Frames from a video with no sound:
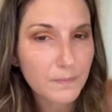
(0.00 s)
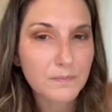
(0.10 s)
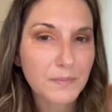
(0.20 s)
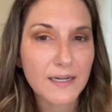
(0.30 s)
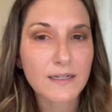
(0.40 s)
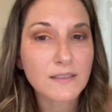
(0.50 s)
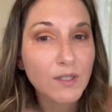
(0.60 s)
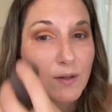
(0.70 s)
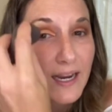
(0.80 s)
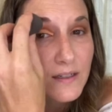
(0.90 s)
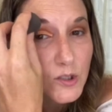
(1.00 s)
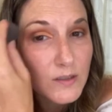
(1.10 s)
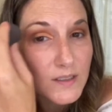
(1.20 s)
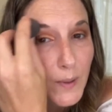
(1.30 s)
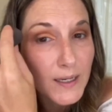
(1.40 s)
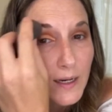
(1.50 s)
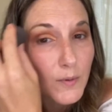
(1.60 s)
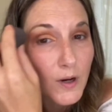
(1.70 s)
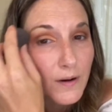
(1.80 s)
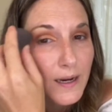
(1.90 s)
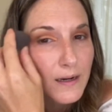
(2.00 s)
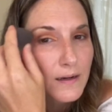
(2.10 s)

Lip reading: But it's okay. Shows up on camera all right.